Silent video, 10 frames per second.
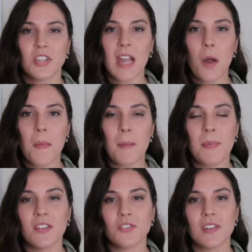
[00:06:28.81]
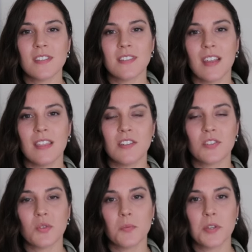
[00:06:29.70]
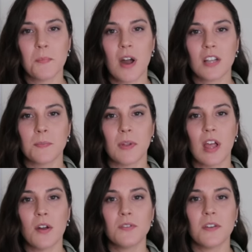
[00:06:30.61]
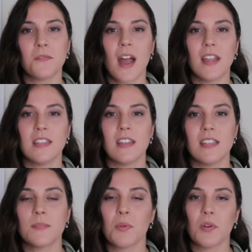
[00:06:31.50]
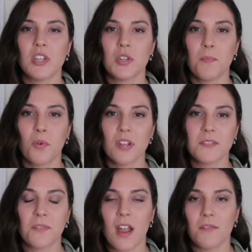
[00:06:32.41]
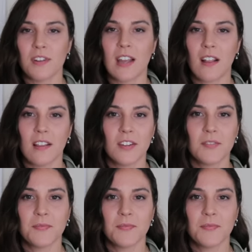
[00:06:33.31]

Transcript: Check out my Pinterest in the description box below to find inspiration boards for every color.